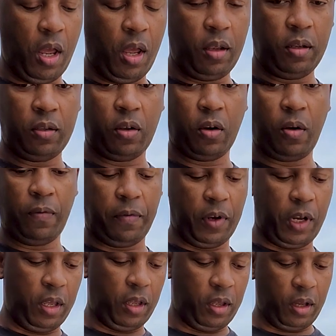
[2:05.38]
So
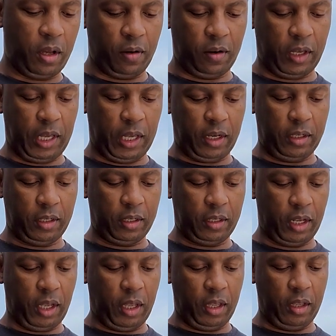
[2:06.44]
hopefully I'll get
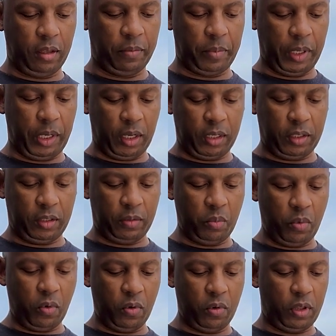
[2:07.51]
a better
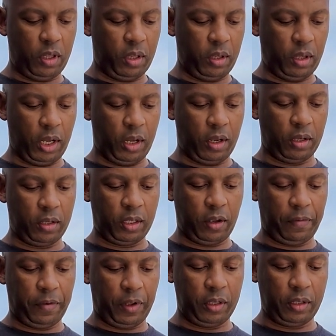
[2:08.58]
smooth
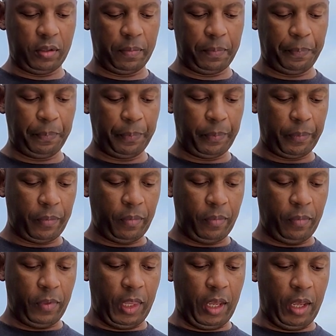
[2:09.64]
surface.
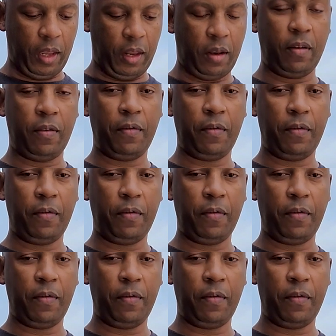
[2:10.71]
Then